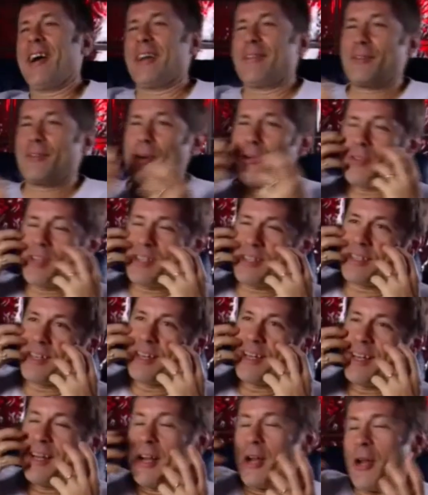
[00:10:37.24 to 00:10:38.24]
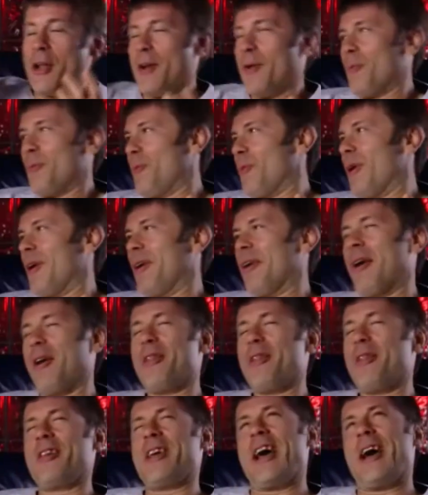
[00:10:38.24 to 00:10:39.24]
And I've got this
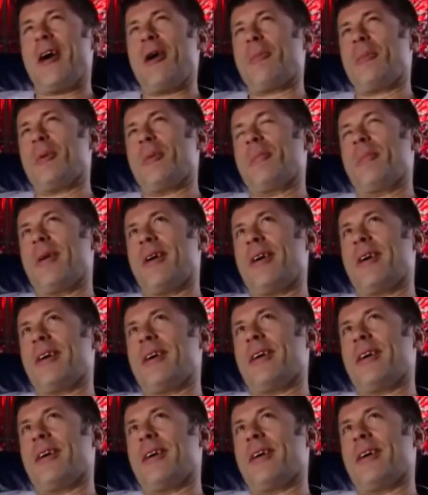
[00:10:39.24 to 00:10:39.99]
on the album,